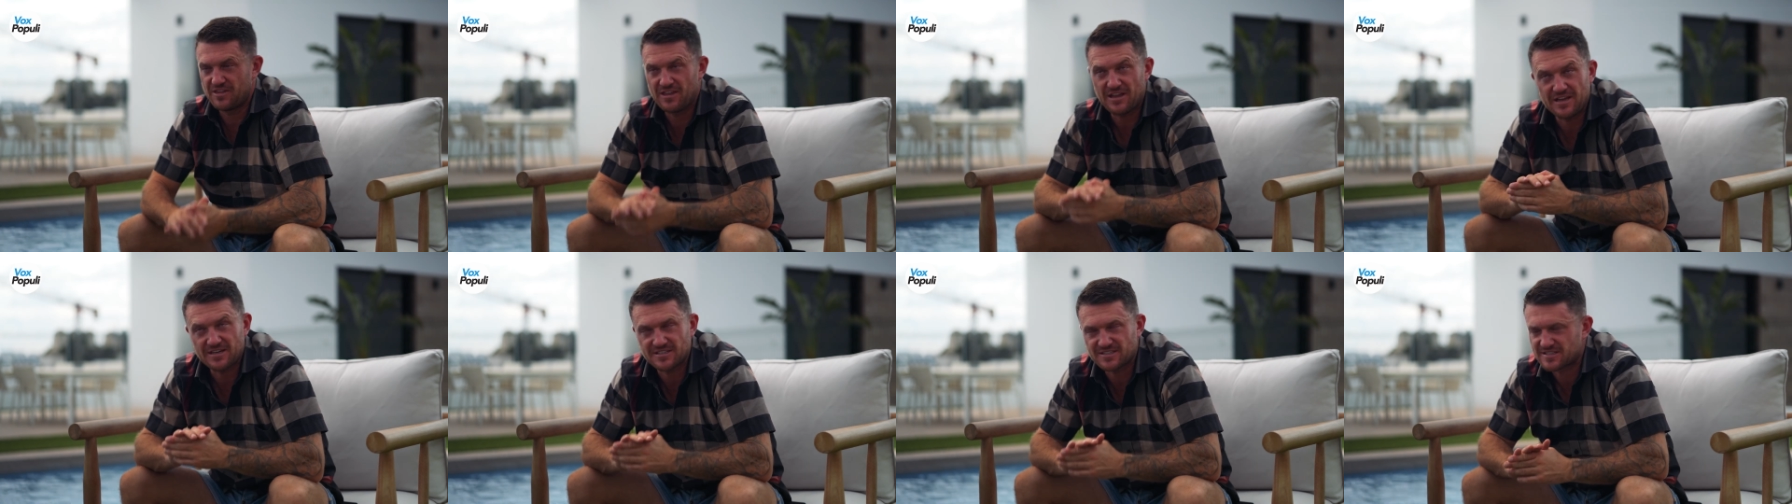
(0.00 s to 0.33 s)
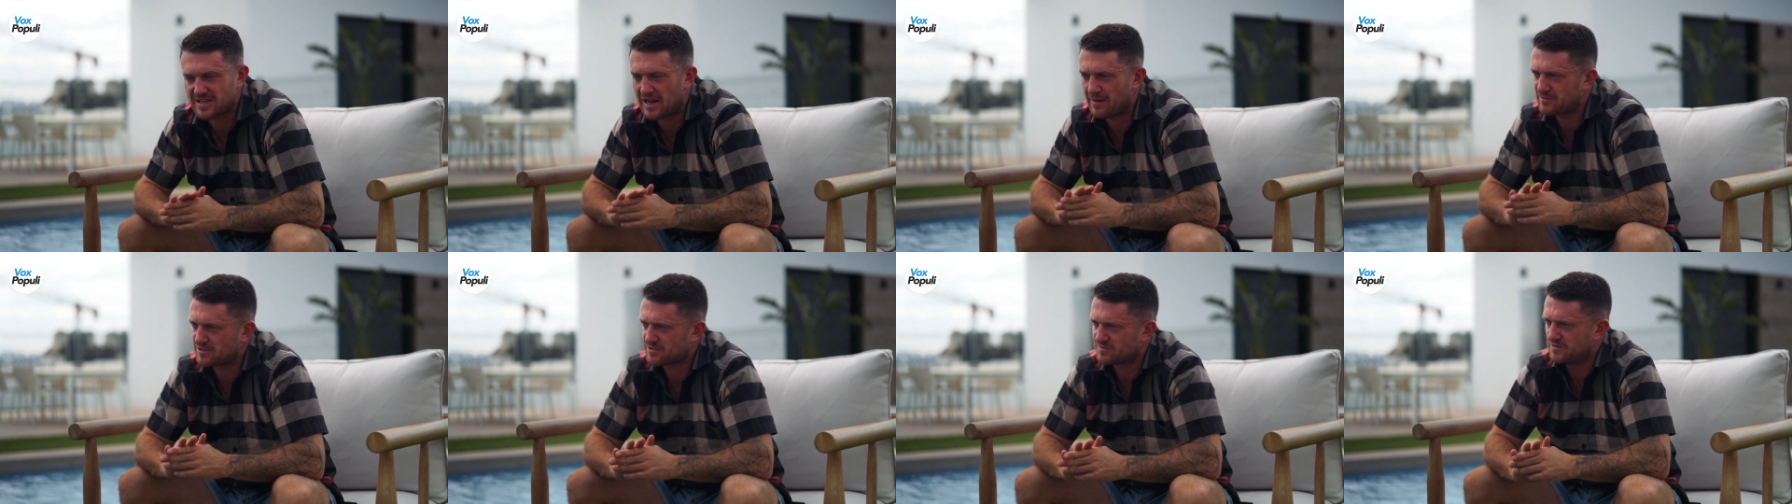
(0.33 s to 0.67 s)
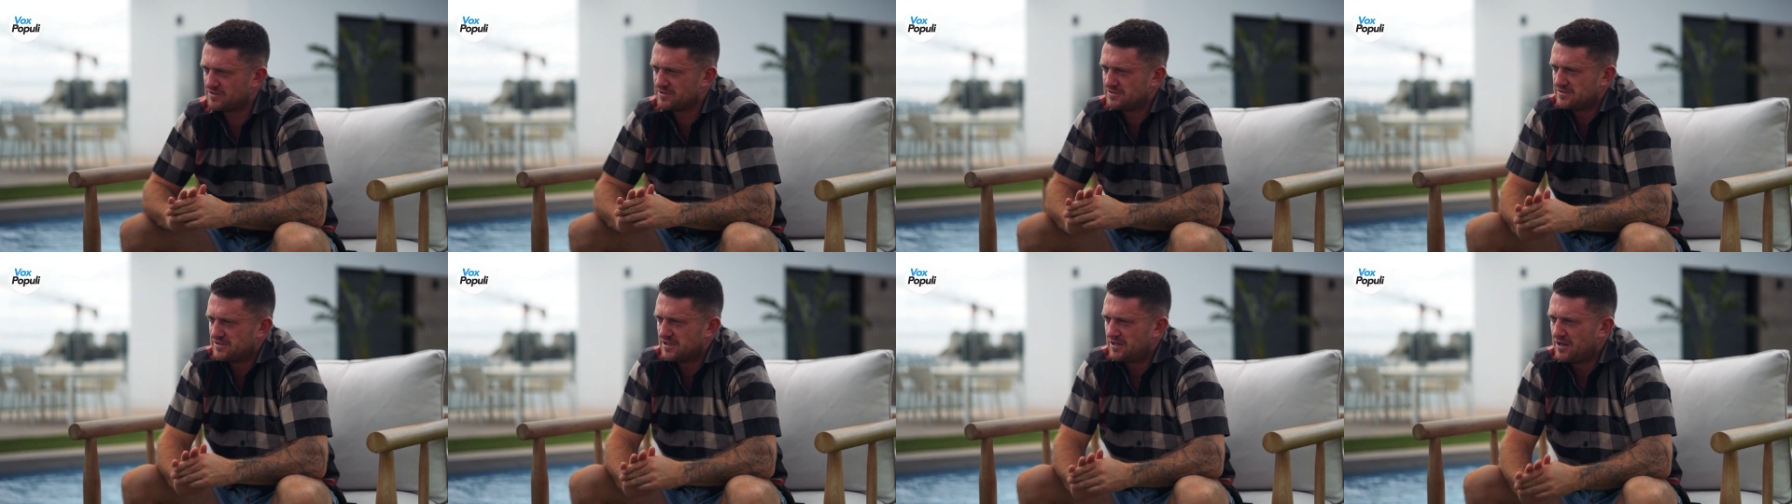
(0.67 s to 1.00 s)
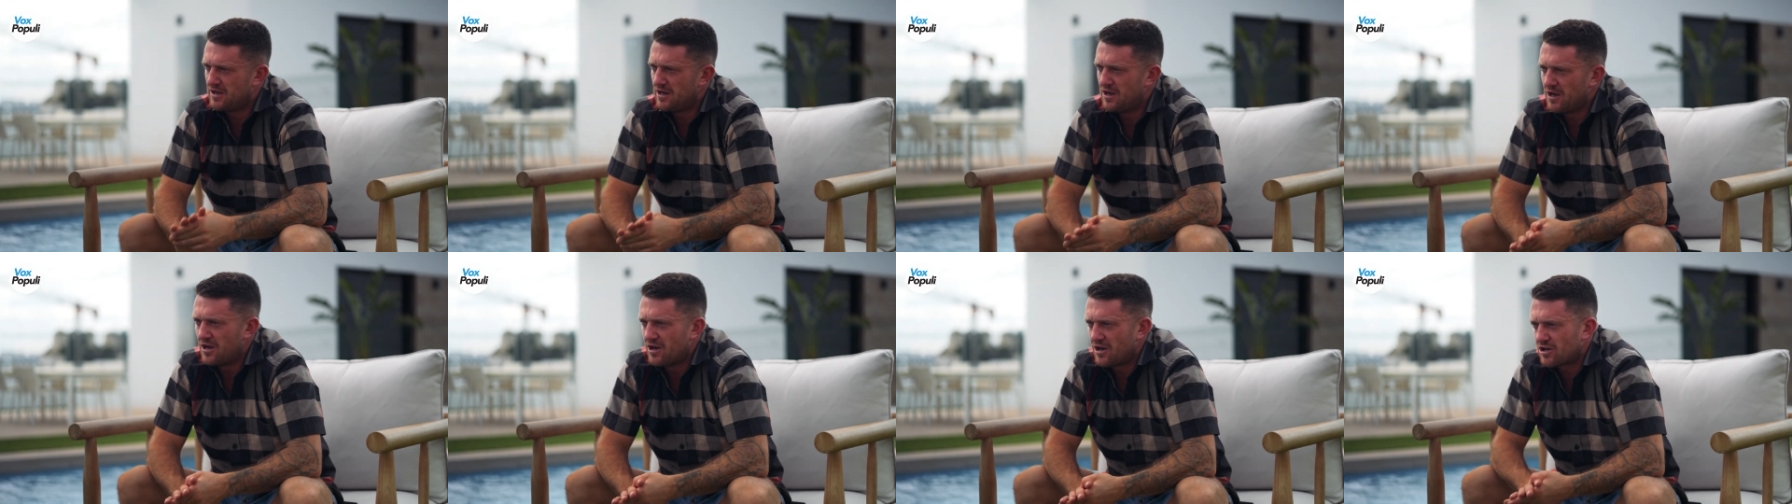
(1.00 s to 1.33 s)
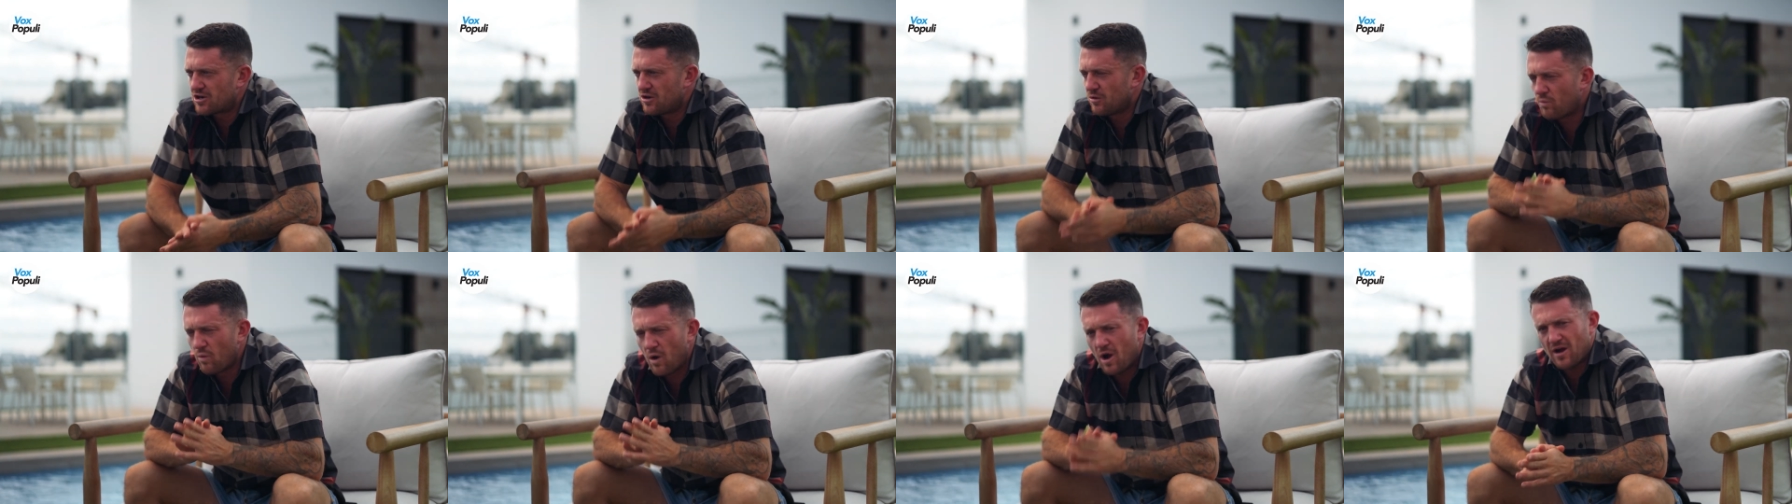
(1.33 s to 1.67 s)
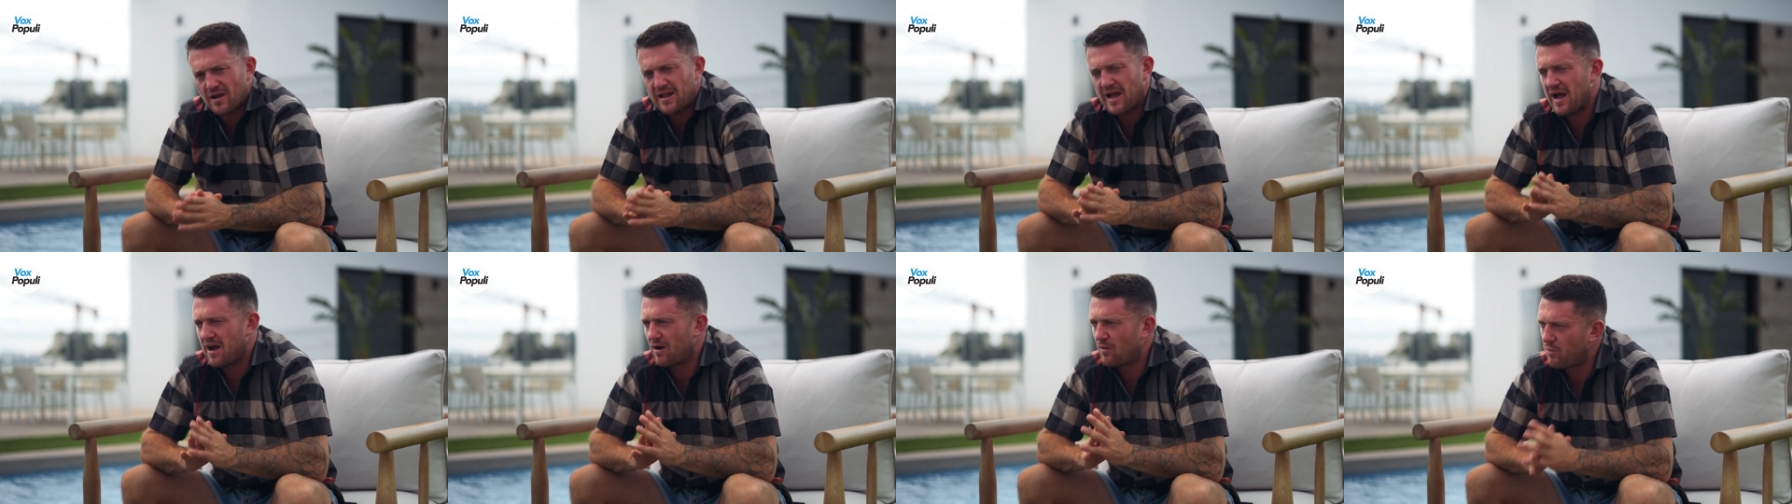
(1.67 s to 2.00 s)
the establishment, can
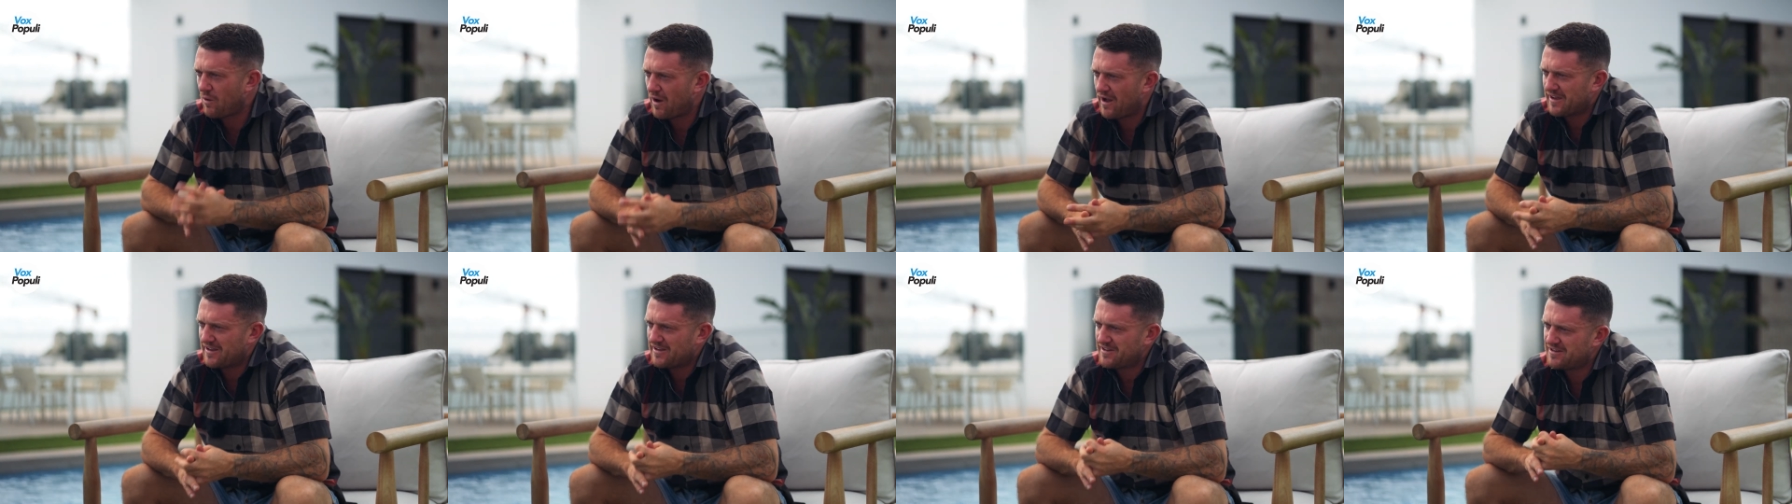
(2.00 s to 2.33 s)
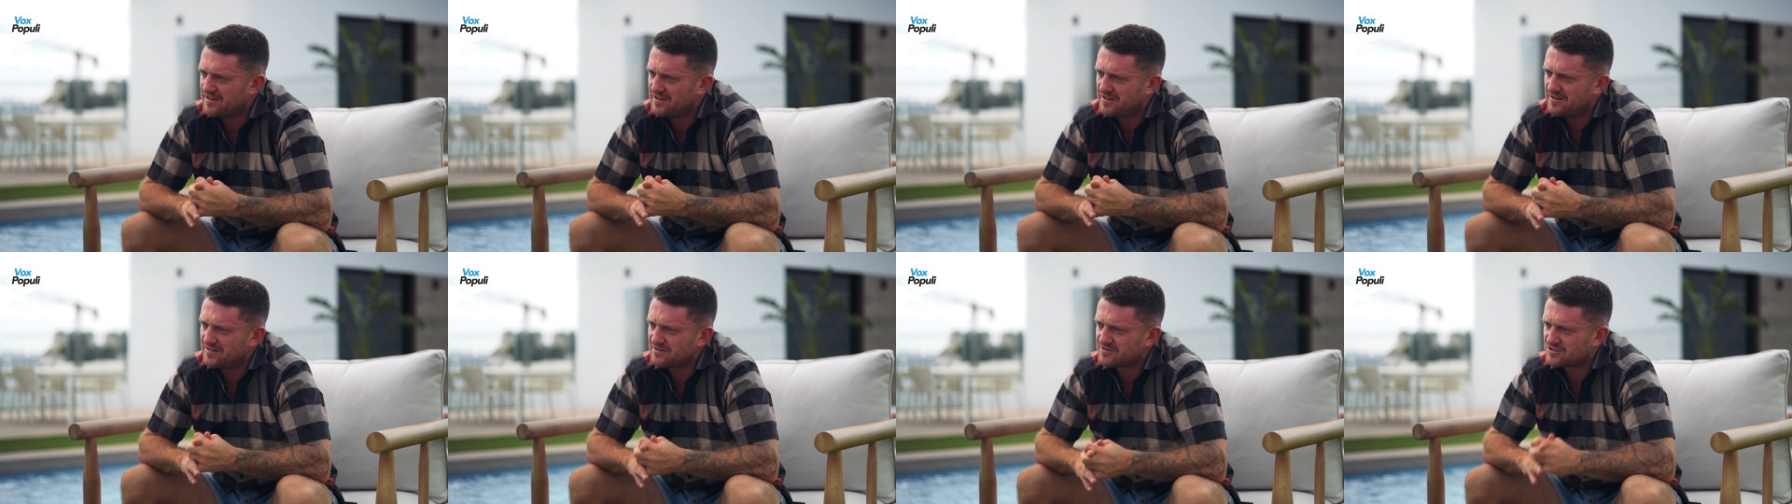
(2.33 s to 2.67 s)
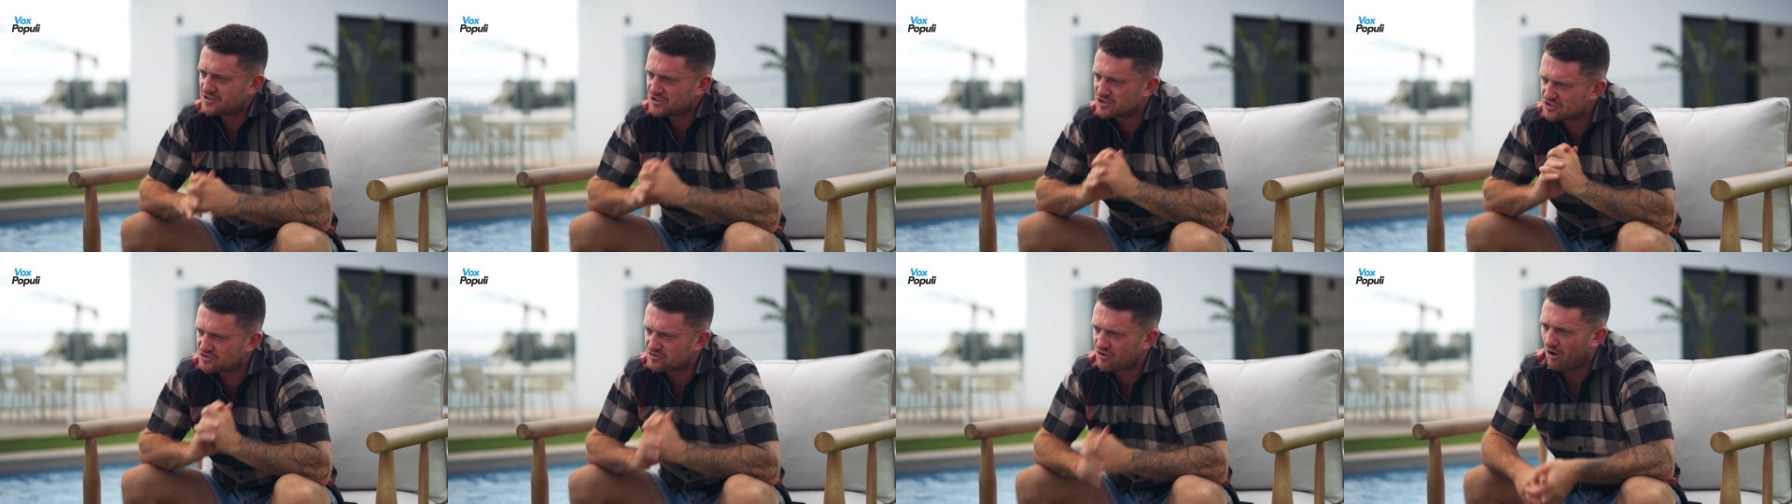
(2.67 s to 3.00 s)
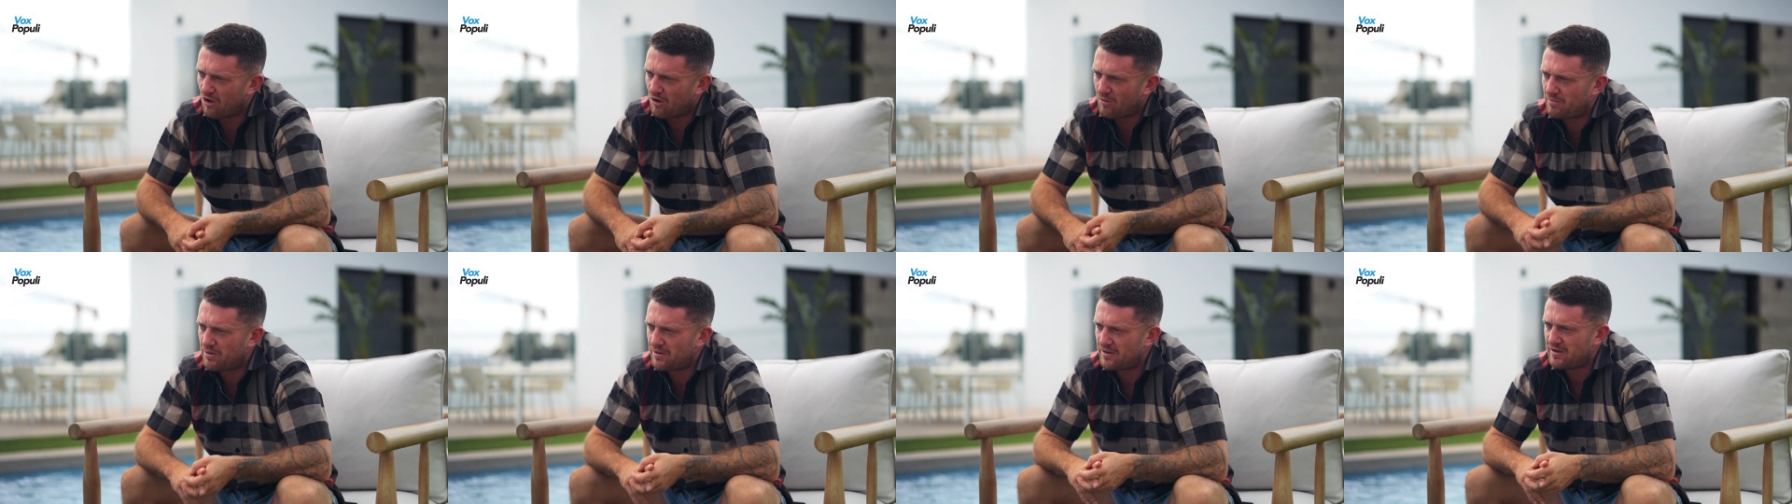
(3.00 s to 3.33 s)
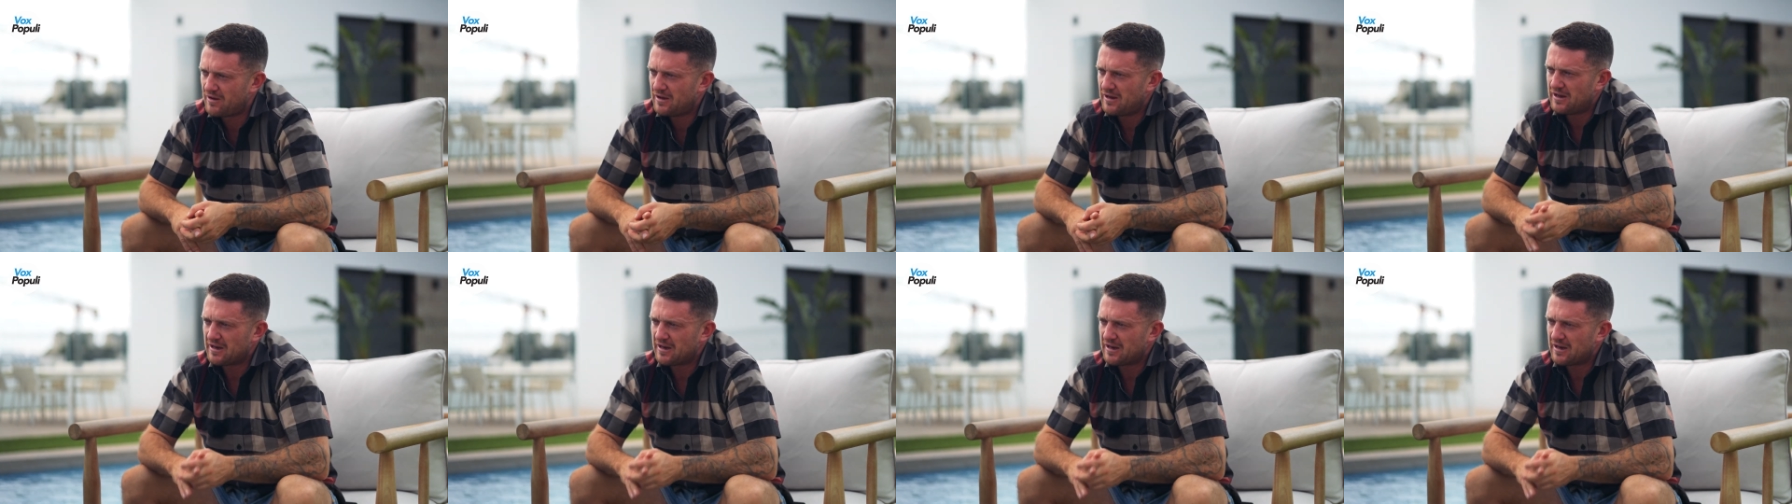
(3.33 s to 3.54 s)
work out a way to stop